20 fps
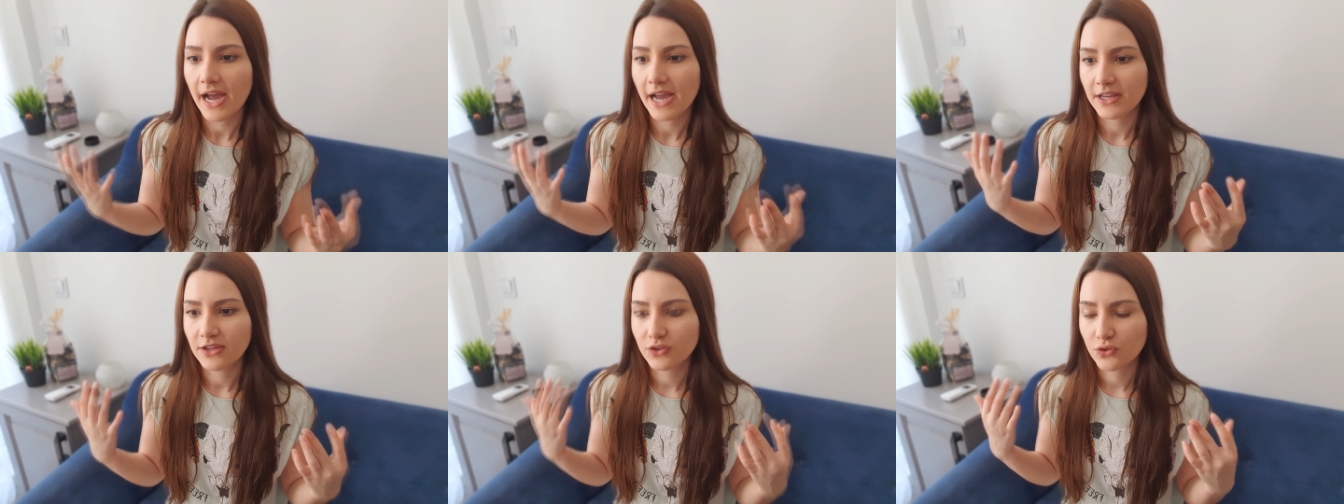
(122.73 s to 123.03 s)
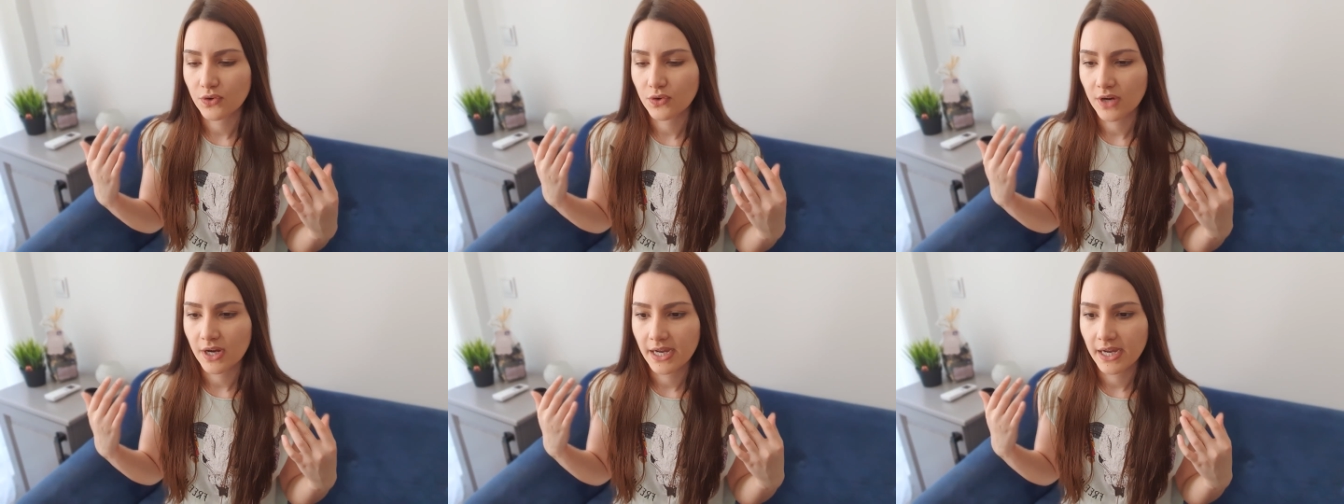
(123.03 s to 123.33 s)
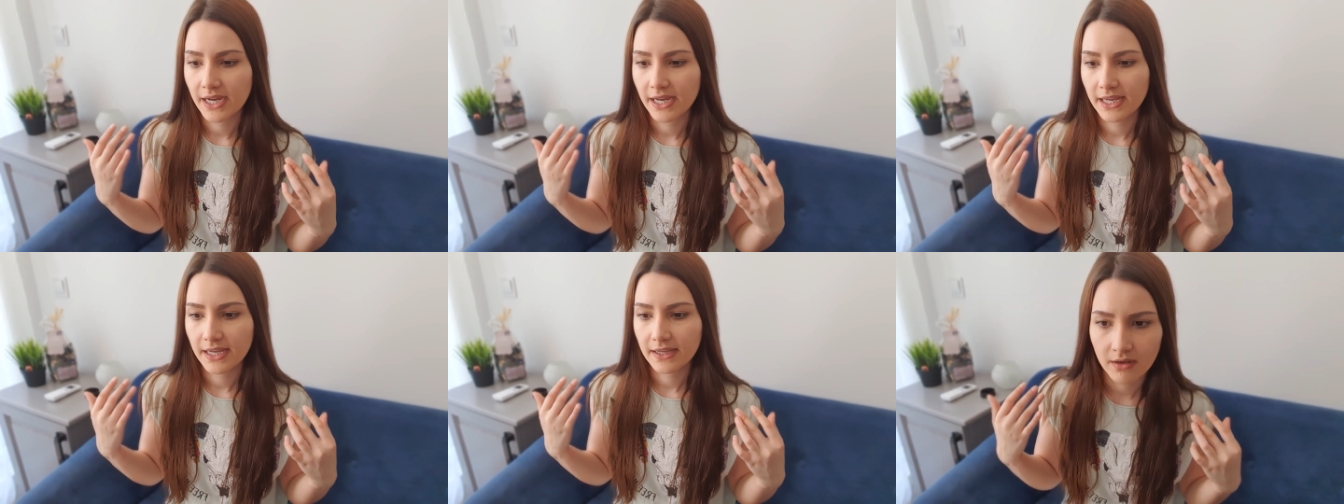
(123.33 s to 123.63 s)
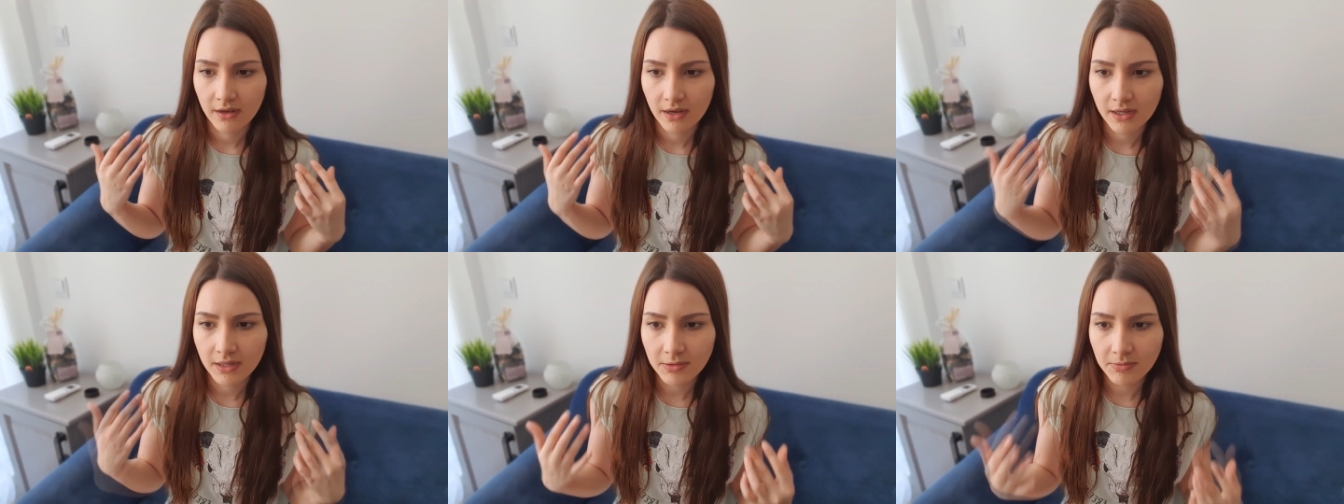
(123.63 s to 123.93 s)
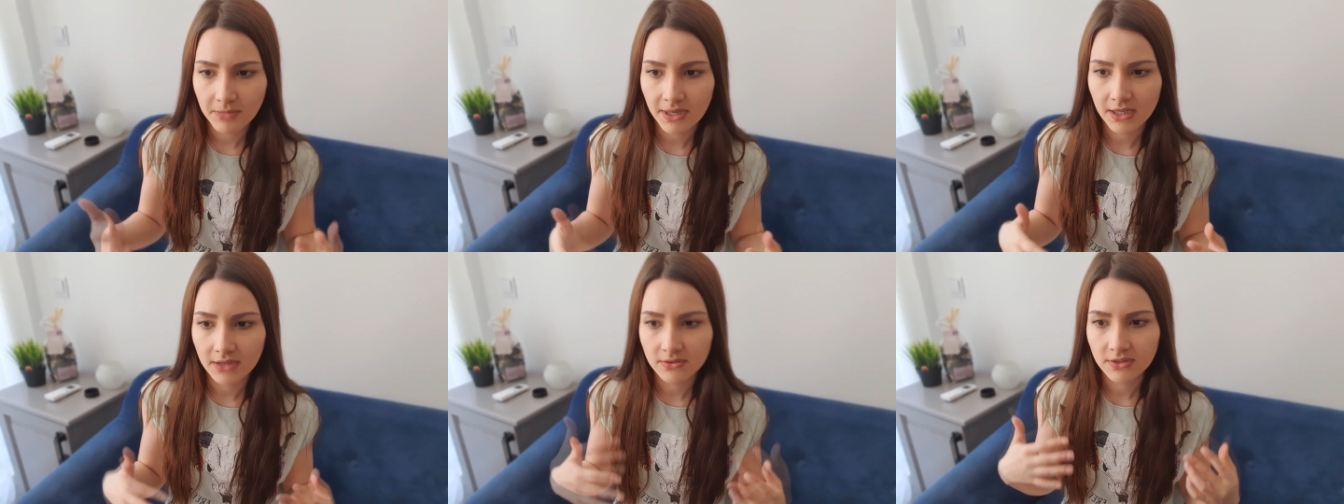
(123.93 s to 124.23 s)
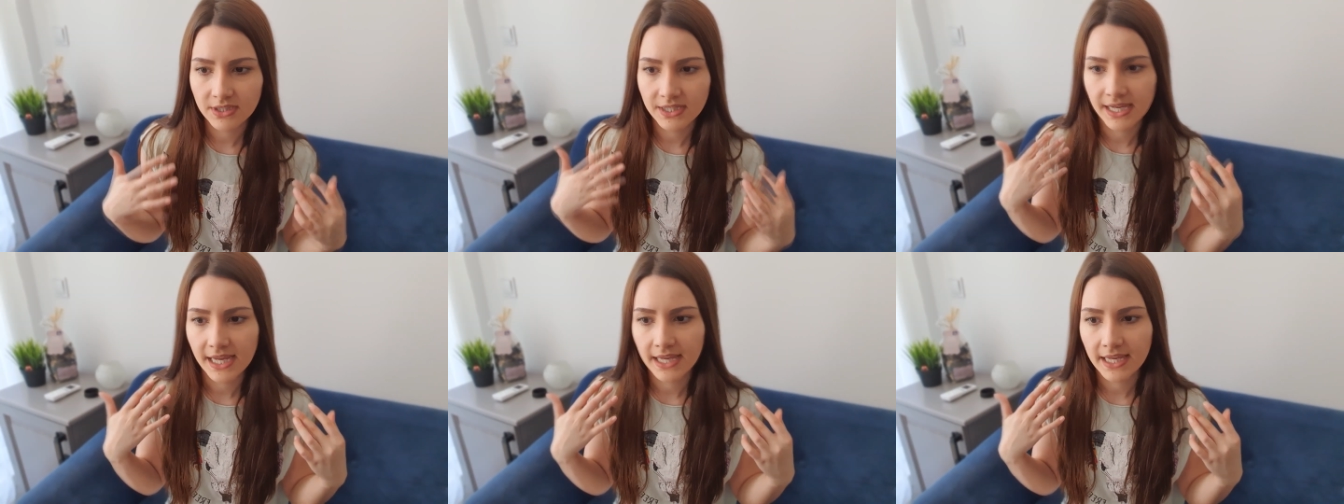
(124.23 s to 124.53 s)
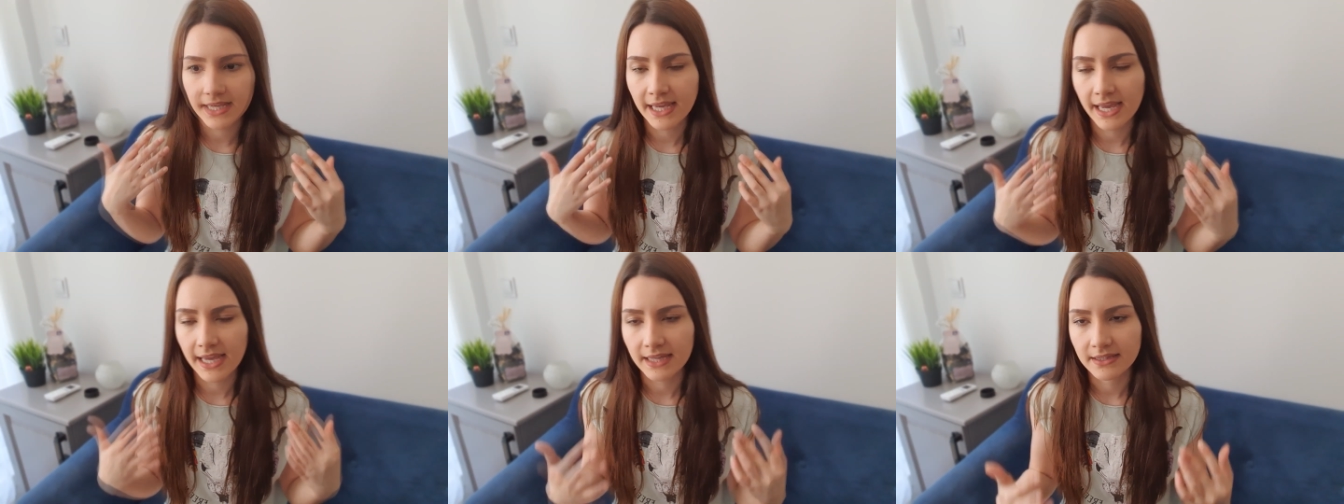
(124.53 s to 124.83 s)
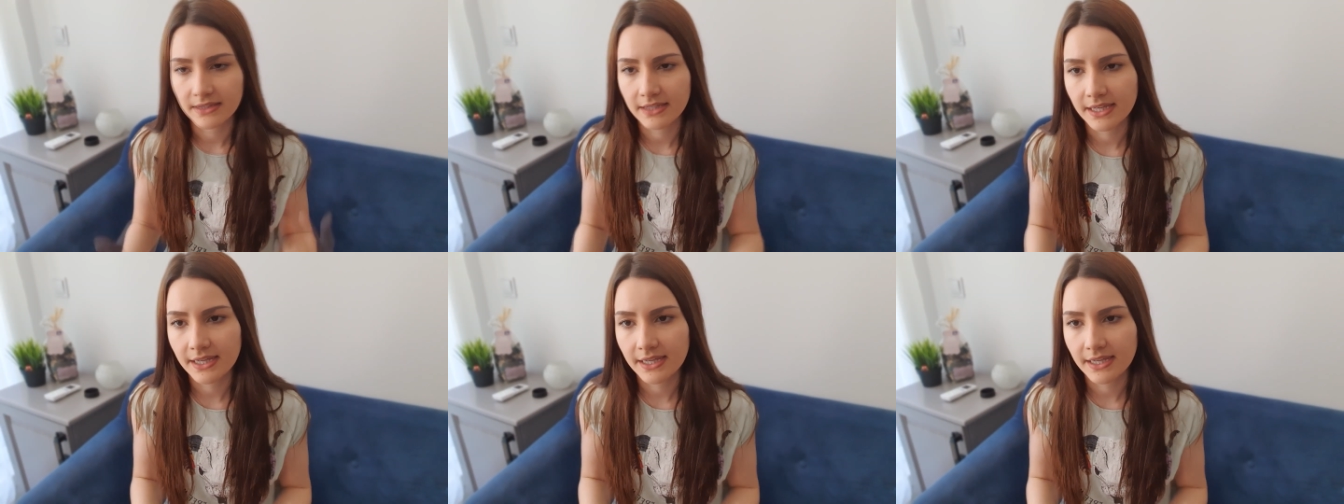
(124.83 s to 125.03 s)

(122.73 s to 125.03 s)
tried unmounting and